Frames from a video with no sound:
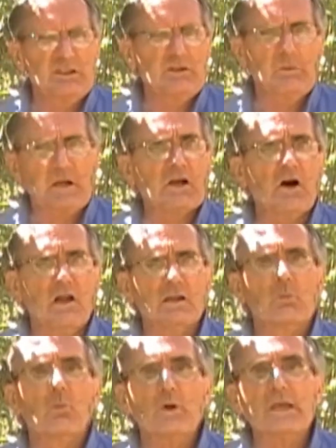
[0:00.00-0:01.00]
You might call
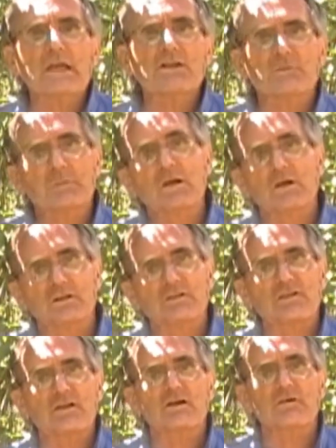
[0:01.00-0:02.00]
them weeds
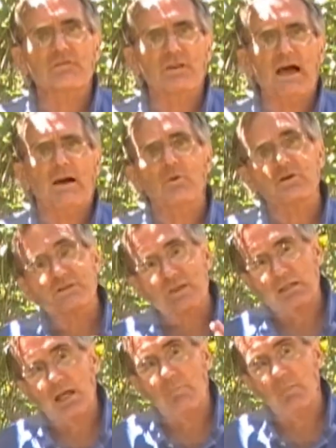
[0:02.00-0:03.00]
because they're flowers
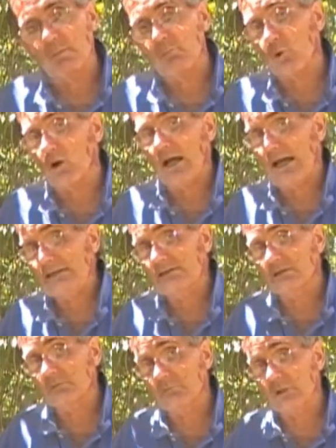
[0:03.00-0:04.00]
that come up where I
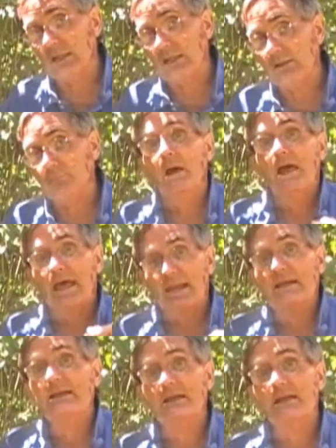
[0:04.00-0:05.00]
didn't plant them and
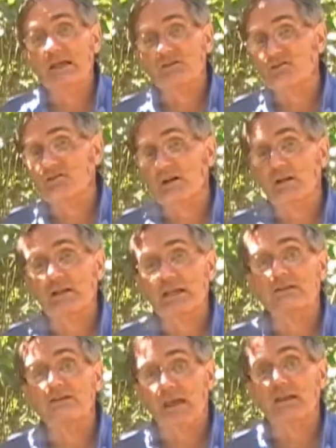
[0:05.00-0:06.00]
I didn't necessarily
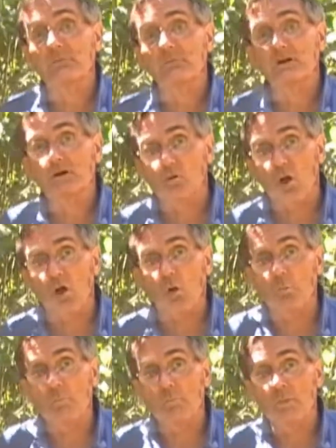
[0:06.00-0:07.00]
intend them to grow.
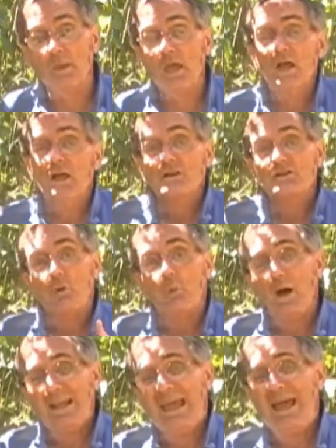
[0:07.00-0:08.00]
So
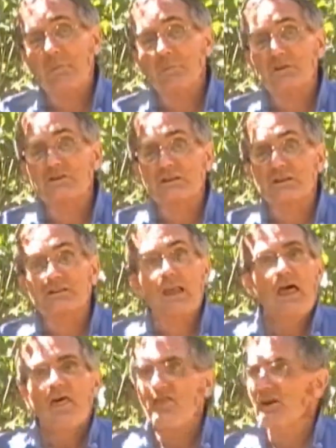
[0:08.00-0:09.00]
what happens is
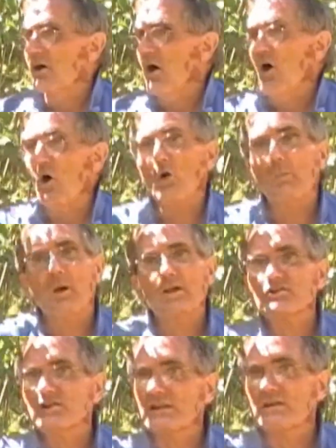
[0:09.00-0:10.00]
there are a whole
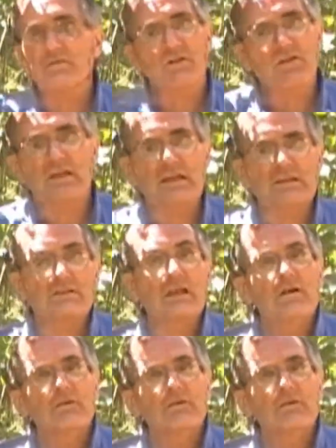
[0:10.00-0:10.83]
bunch of different things.